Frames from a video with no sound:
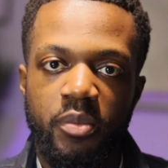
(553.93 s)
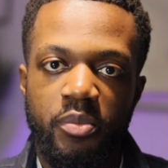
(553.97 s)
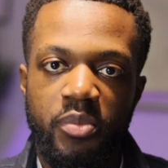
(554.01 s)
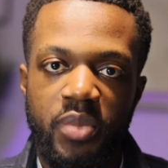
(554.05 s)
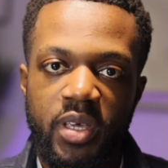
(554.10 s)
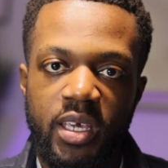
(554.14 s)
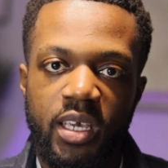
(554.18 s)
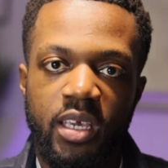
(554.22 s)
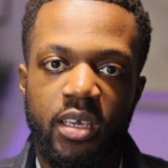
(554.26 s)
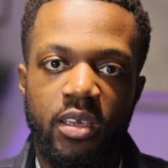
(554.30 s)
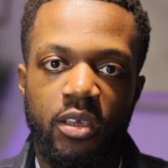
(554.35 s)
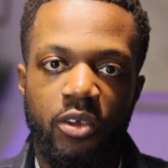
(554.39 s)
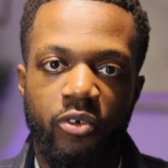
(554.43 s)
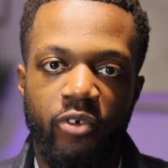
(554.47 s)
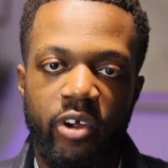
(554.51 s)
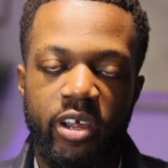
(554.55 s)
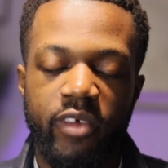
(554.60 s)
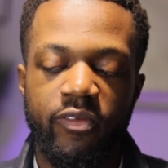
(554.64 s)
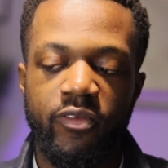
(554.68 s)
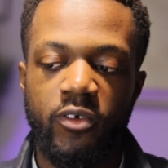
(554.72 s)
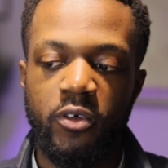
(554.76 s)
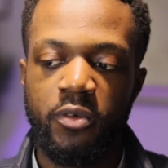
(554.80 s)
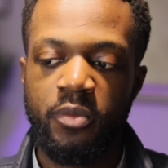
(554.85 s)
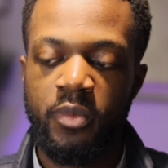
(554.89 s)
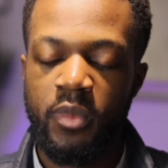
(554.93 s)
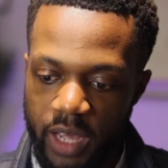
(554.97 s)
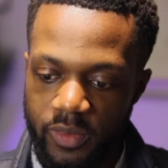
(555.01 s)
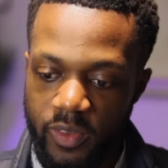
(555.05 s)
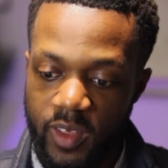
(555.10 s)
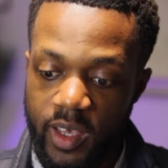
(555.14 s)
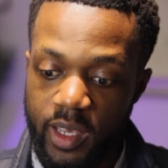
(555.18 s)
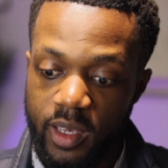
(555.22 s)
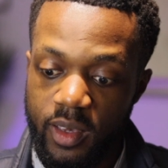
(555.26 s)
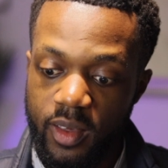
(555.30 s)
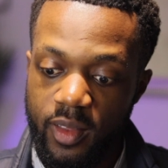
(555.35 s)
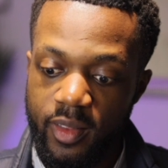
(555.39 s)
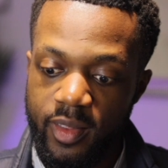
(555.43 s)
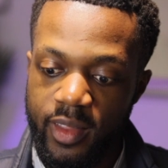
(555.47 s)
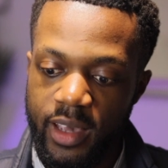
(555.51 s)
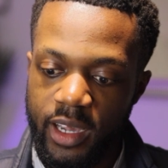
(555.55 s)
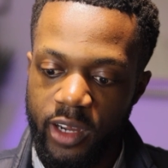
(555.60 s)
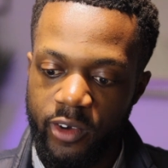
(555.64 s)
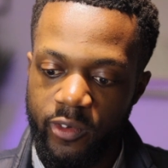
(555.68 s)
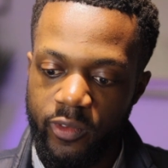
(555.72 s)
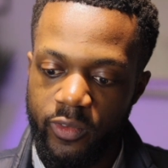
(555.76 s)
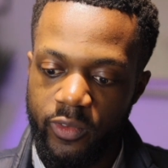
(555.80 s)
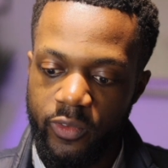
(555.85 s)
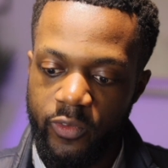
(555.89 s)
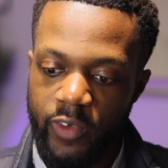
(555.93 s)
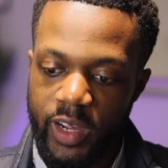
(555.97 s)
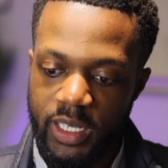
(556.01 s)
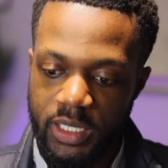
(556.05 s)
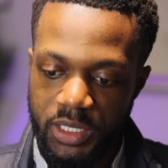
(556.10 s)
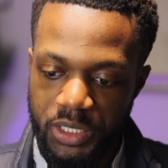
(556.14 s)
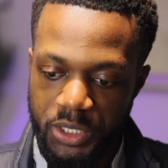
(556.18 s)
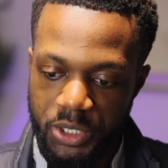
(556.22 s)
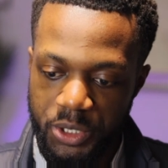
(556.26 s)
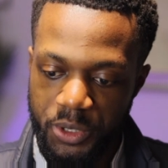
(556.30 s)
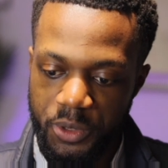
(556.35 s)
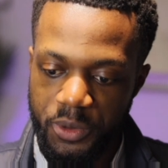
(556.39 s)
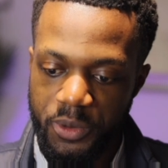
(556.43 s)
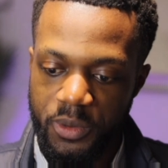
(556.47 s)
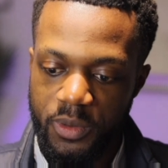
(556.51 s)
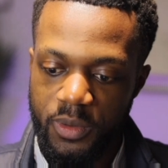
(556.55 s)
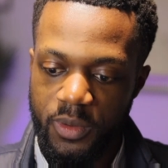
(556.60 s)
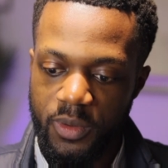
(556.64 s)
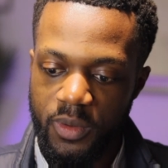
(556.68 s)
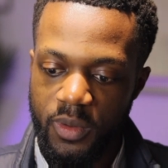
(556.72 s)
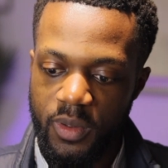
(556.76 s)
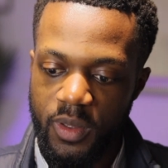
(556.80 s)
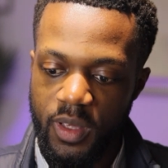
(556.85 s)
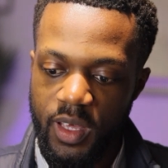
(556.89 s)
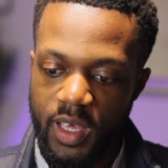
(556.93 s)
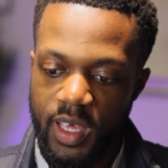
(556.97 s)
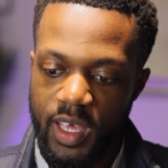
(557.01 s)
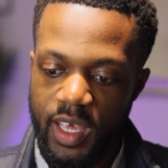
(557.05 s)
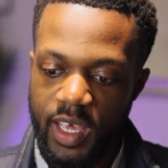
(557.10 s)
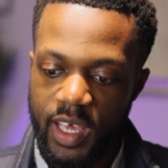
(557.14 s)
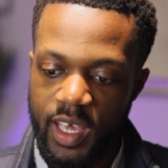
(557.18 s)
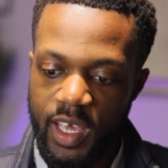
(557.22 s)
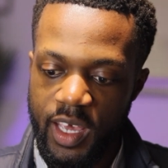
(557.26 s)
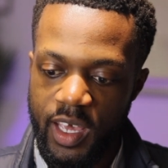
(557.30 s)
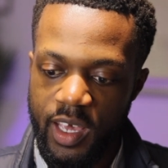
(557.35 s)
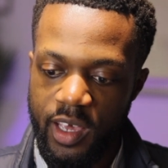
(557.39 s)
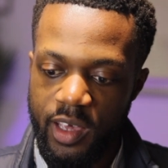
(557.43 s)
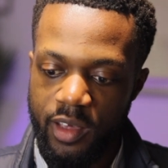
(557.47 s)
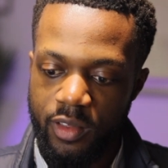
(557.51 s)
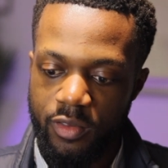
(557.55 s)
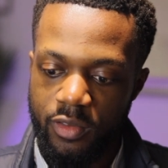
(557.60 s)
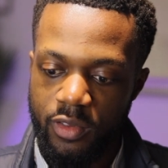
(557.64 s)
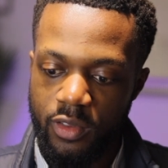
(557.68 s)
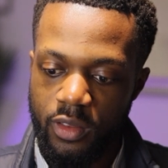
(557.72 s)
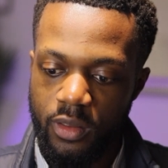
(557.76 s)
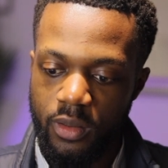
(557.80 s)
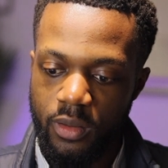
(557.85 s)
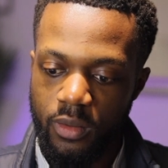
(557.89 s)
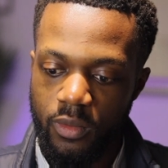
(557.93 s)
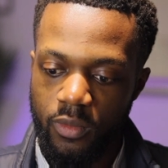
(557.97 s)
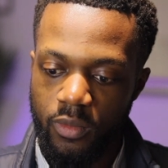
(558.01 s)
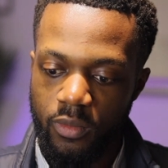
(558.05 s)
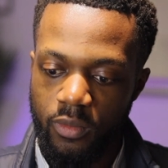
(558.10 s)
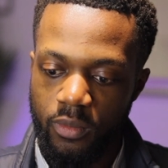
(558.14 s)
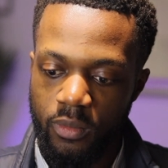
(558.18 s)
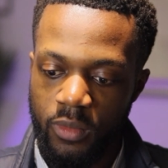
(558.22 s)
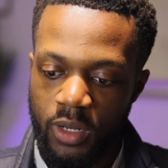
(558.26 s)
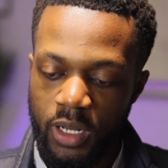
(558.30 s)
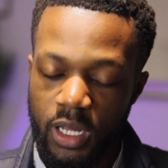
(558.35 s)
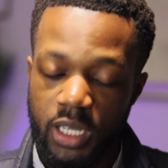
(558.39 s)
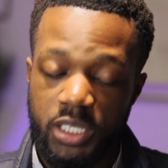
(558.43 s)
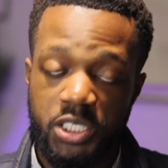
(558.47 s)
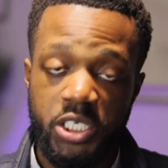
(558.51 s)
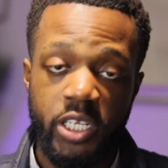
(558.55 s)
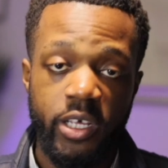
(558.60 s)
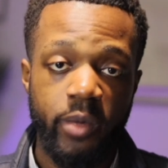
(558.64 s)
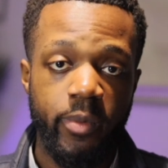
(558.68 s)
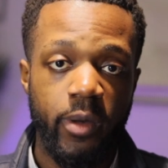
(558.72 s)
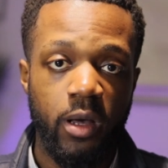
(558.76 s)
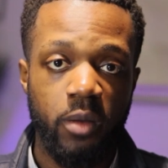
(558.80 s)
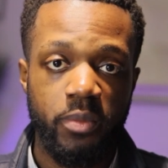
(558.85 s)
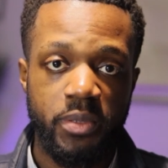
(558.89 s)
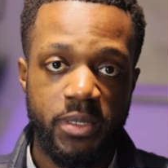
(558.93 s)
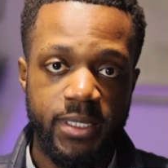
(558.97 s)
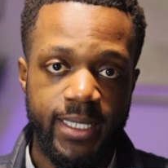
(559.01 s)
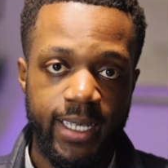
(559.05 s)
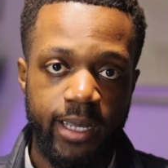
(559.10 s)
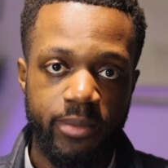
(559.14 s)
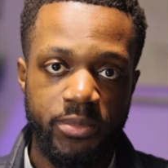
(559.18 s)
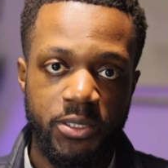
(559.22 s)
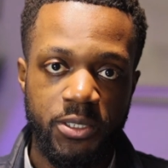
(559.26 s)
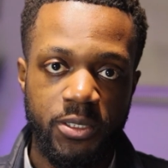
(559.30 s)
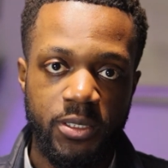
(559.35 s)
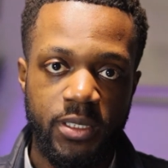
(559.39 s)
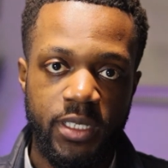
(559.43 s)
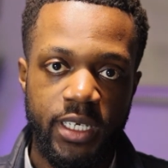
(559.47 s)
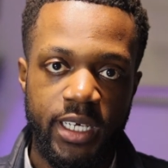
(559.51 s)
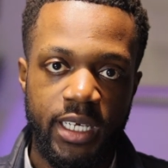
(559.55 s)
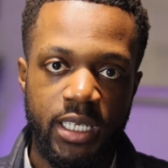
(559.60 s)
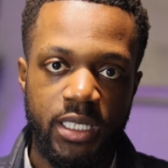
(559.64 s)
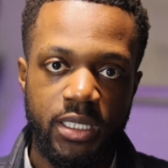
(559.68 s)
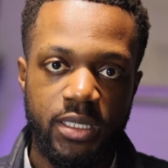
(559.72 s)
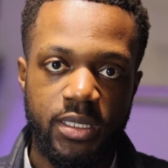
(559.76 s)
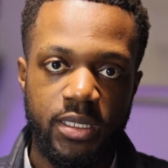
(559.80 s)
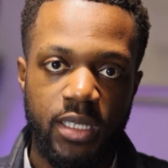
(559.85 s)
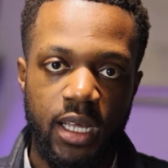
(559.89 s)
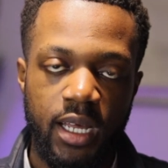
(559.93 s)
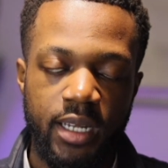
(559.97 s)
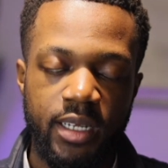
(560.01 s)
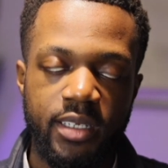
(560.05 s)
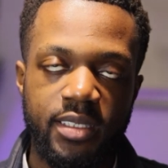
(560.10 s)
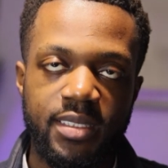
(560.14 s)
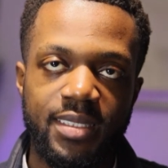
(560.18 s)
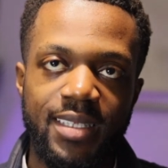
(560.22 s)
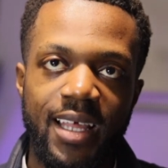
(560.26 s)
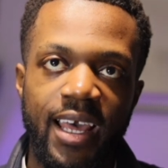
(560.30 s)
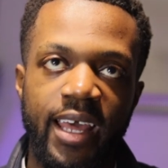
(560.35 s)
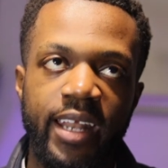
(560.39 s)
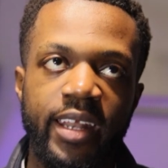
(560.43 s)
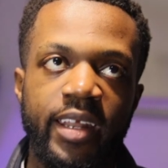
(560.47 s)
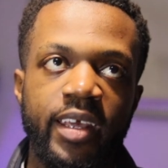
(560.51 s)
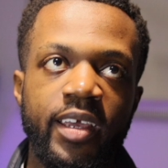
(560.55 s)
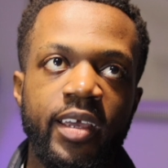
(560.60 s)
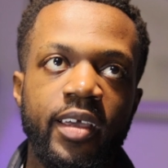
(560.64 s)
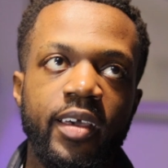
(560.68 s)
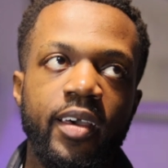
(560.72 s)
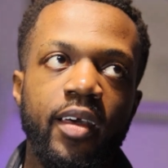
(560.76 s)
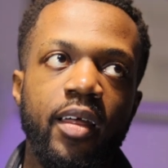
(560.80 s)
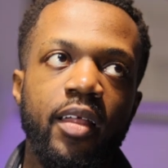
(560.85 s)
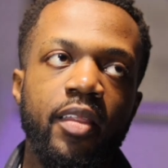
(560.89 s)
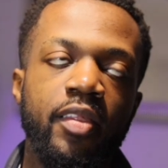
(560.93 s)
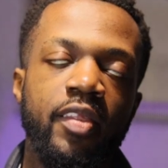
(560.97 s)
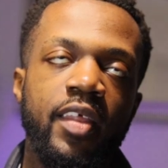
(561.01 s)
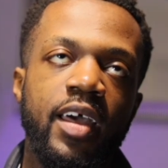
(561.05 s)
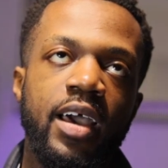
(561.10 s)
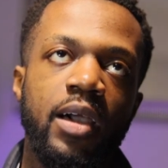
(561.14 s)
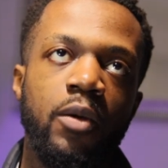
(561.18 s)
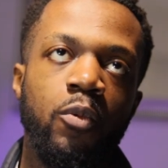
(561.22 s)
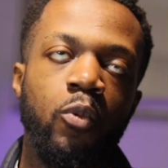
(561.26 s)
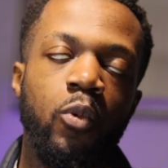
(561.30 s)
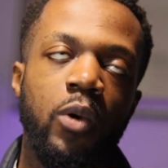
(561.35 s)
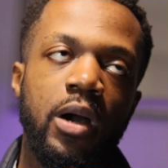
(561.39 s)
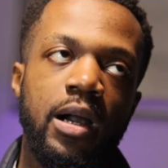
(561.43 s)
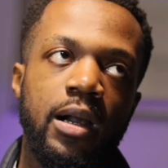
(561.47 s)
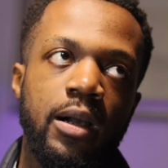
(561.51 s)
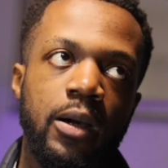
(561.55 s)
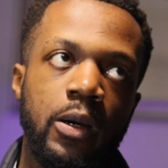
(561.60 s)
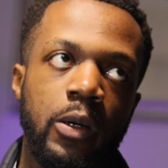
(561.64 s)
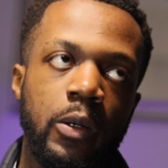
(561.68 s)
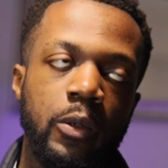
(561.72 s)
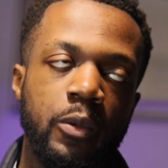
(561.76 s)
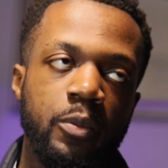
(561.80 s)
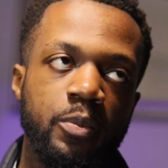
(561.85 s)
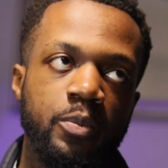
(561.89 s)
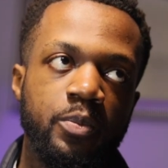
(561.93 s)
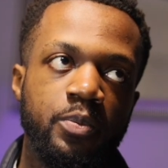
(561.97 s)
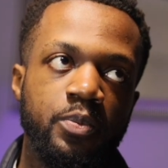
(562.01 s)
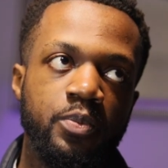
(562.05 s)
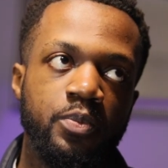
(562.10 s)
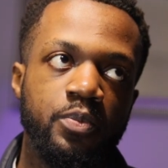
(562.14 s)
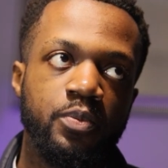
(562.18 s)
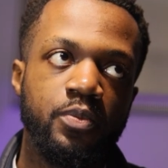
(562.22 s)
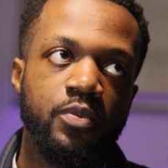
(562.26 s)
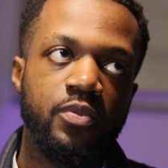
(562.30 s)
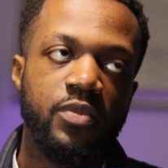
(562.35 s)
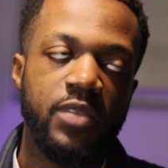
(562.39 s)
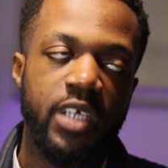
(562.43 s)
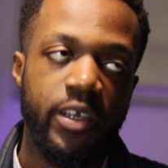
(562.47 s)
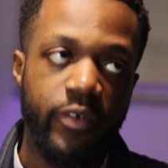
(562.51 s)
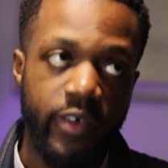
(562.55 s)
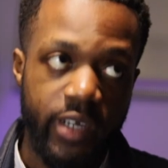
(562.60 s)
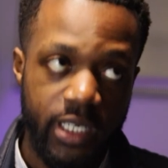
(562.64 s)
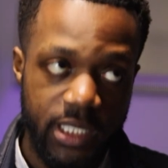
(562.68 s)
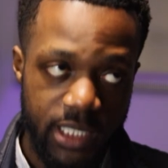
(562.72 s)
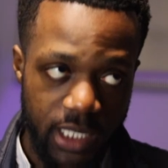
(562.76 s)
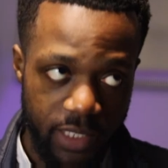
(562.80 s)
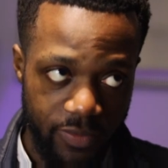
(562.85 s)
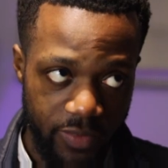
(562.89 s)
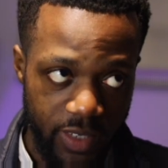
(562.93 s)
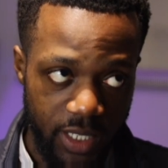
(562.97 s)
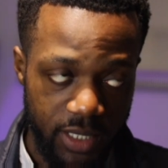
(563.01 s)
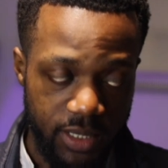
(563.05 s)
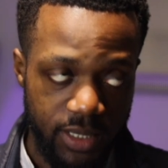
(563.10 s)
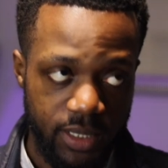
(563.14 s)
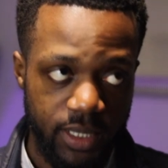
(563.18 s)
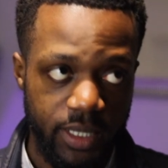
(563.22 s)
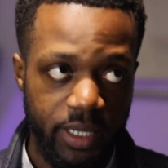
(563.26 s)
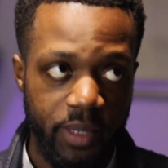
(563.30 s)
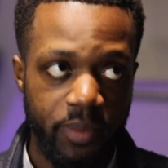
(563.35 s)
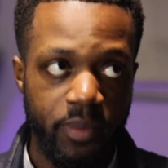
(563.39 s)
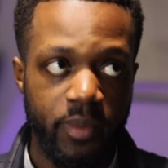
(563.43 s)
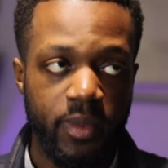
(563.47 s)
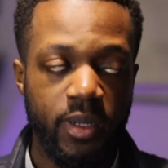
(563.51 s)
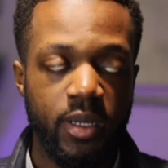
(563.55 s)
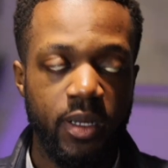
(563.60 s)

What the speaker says: being grateful? I think that gratitude is largely about perception. It's understanding that while there is adversity